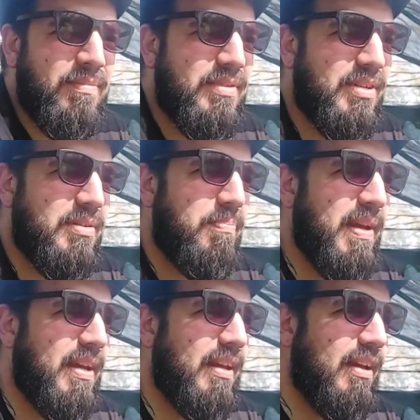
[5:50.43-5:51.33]
So it's a
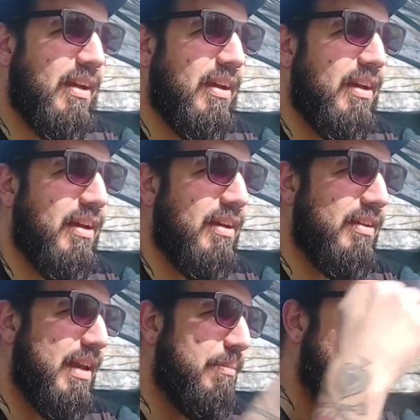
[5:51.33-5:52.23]
big
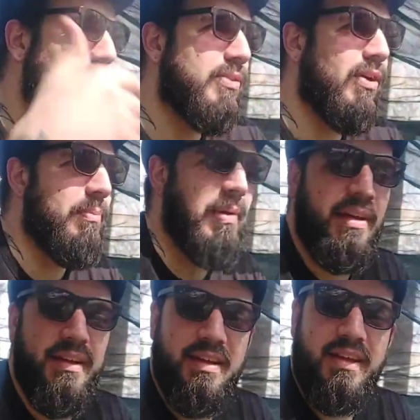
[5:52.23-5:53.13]
nappy or diaper